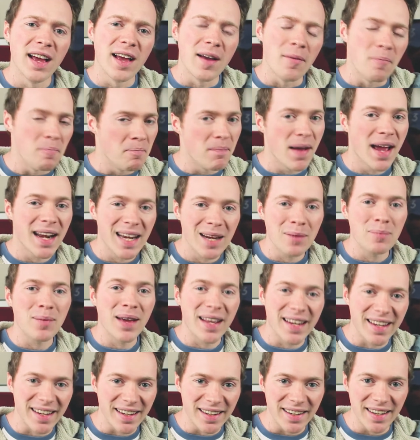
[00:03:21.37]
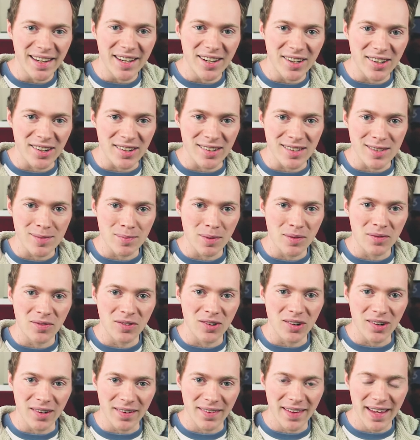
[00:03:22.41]
many years
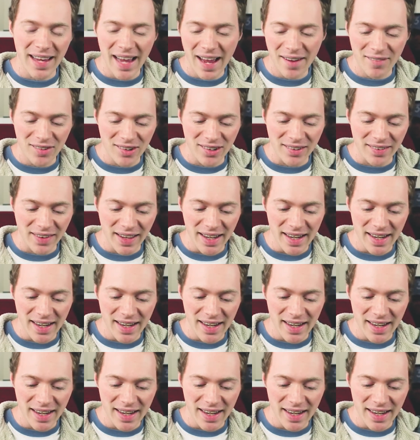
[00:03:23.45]
before they ever